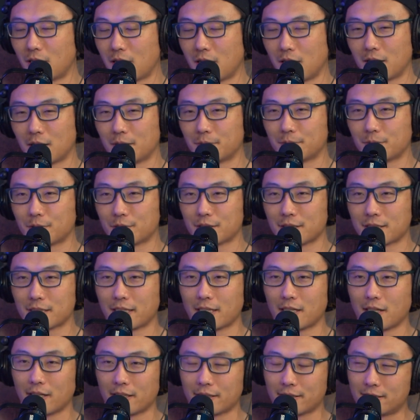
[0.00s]
or just
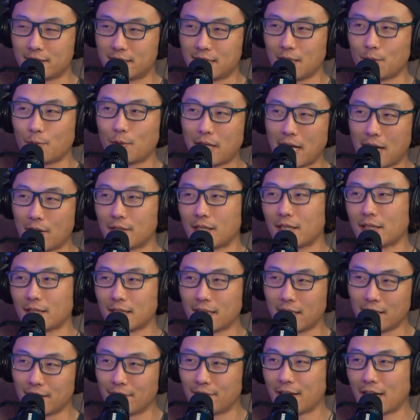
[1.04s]
like see how they
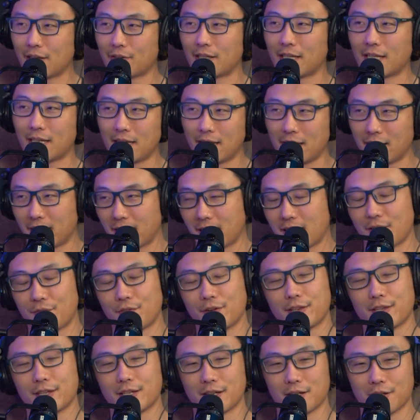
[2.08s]
live, how they eat, and
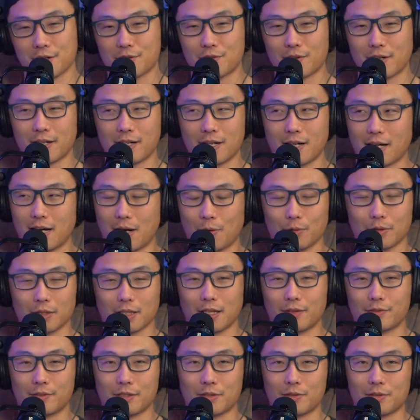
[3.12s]
everything else. Right now, I would
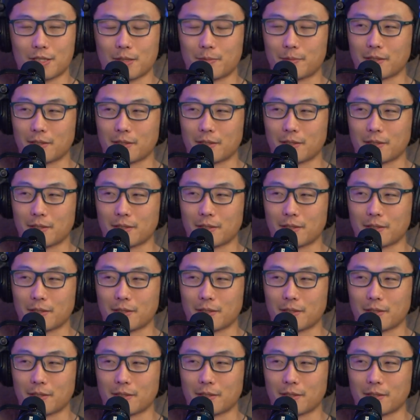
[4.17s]
love to do something